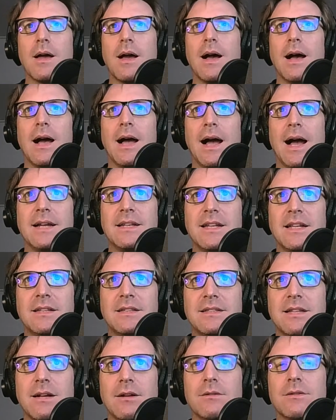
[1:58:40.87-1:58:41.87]
I
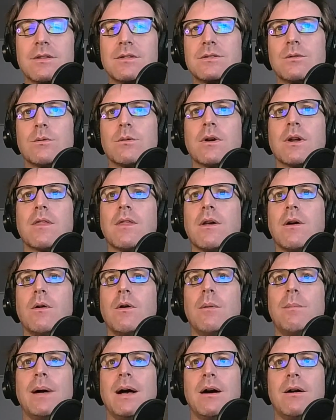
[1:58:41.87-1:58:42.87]
did tell the story though
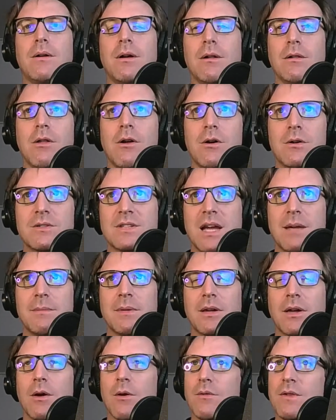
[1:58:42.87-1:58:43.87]
about a long time
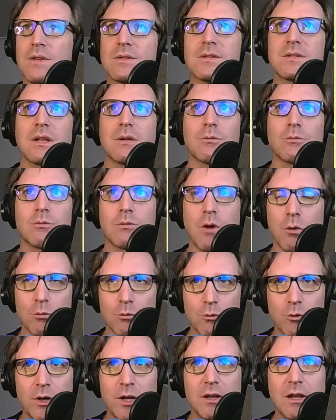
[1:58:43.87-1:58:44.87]
ago. This is a
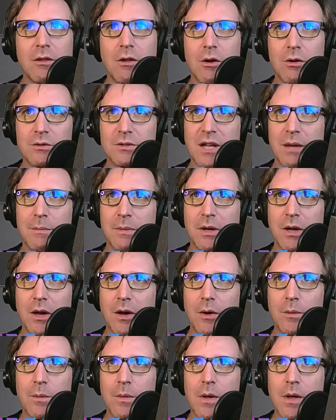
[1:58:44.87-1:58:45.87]
really long time
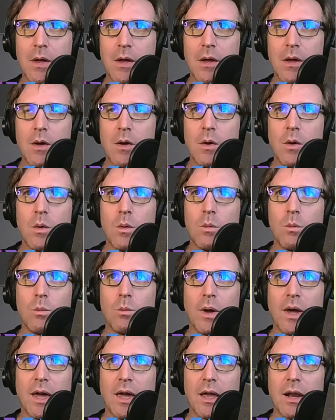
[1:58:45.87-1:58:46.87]
ago
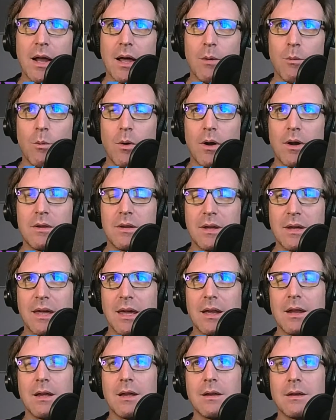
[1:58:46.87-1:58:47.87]
when I wanted to
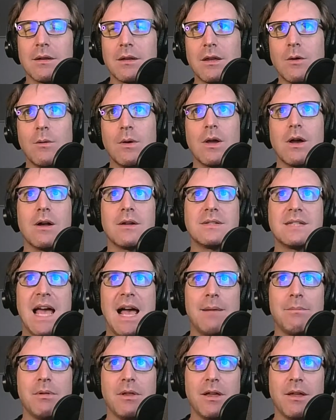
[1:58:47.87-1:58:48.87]
get a Huion
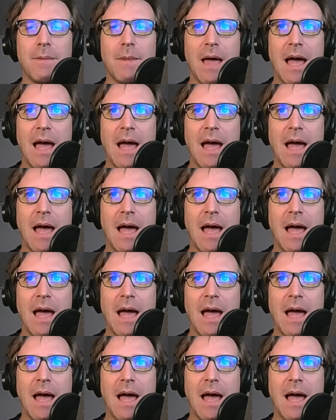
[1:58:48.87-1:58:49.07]
tablet.